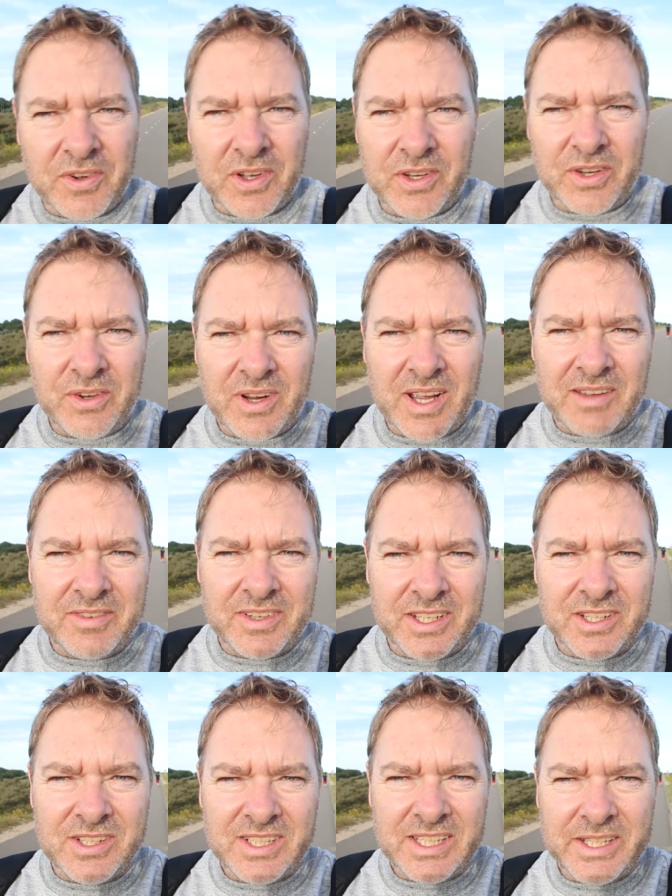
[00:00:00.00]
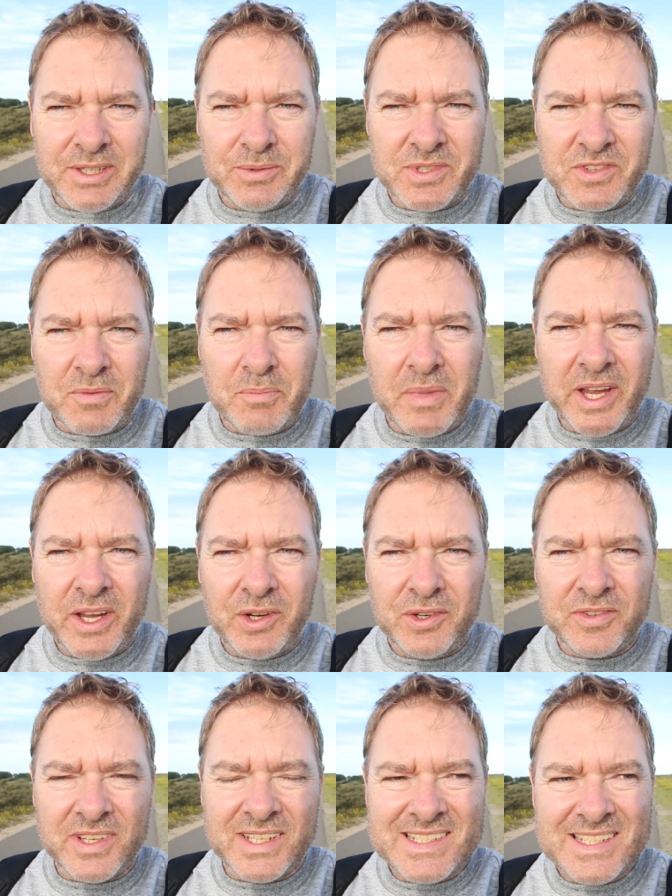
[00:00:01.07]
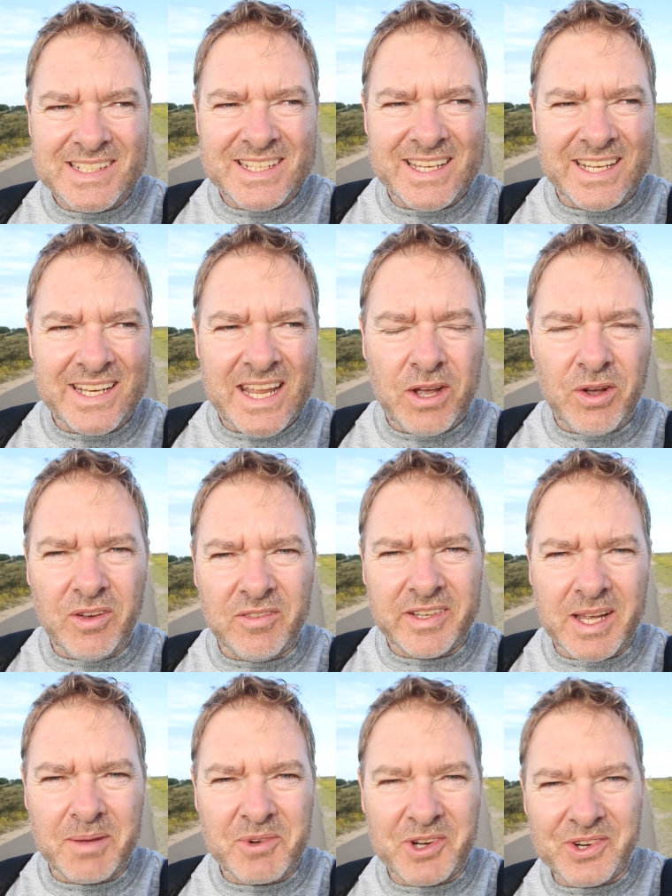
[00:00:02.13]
photographing earlier was a male pheasant, and now I've come